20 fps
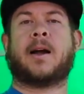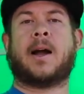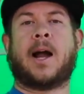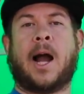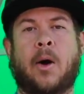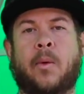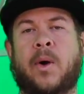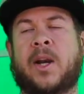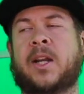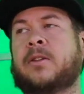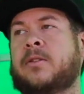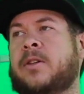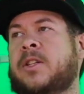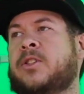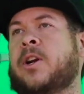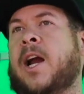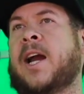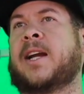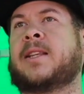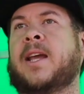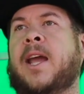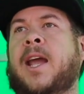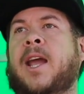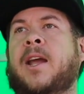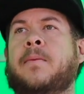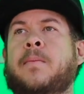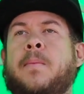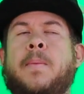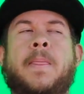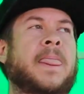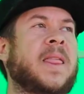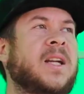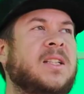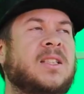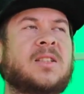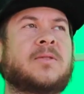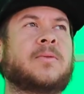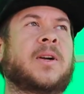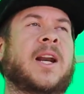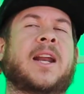I wanna do a track day, this
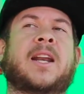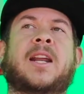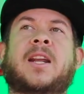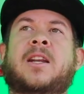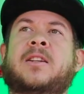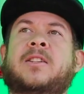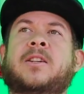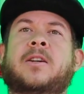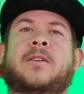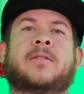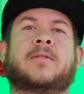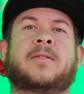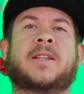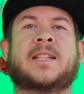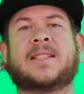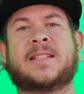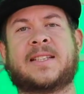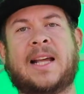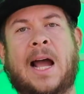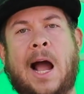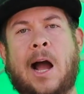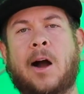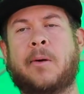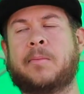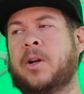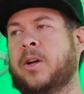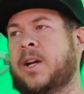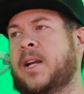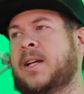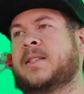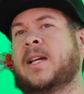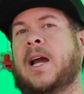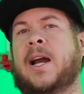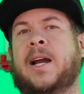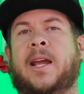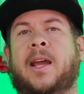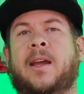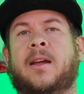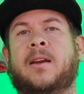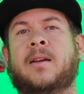is what I need to do, this is how I'm gonna
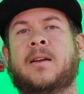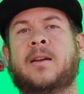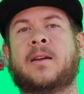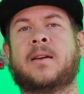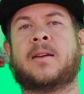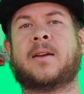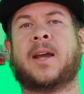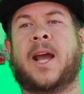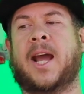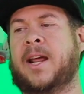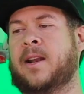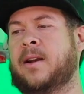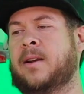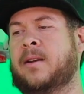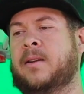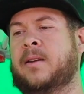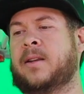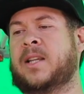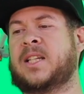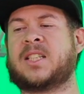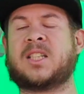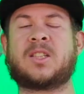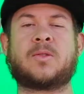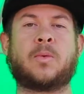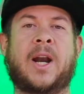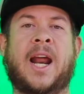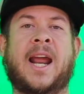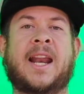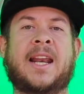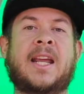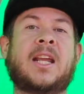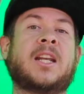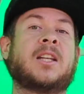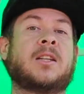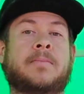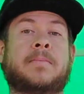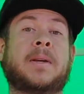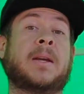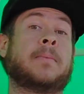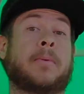attack it, and this is what I need
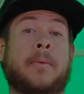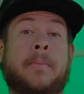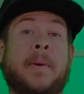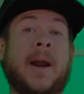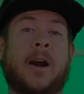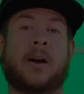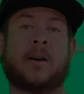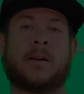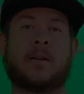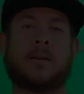to be prepared.